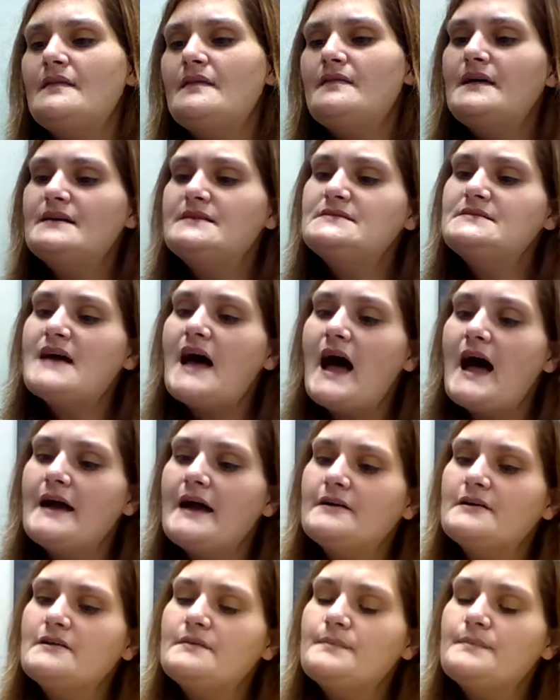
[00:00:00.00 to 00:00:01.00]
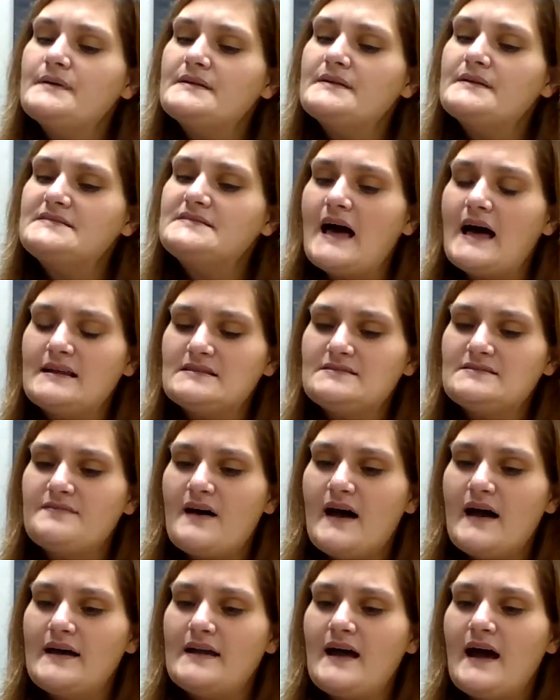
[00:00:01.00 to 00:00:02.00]
Then, tired but
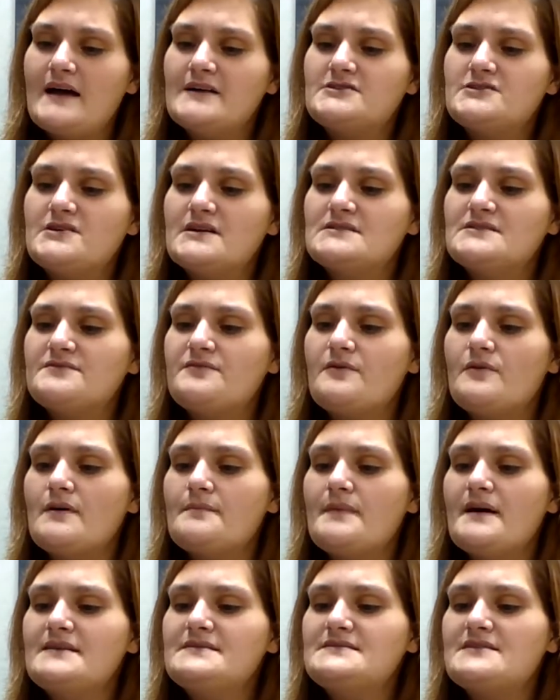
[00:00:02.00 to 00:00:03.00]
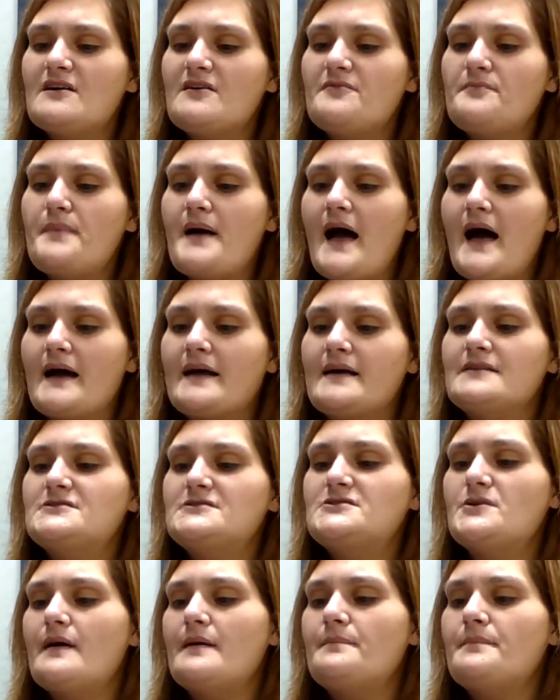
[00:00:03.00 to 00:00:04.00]
satisfied, I transform myself back
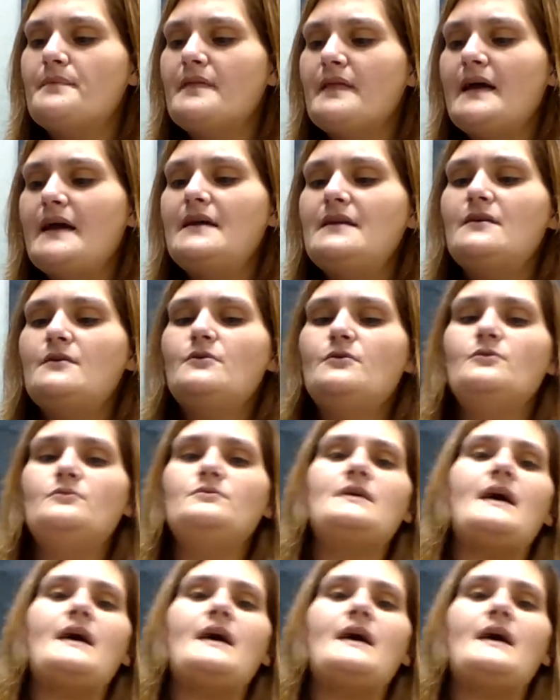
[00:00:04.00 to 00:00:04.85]
into a plain hoot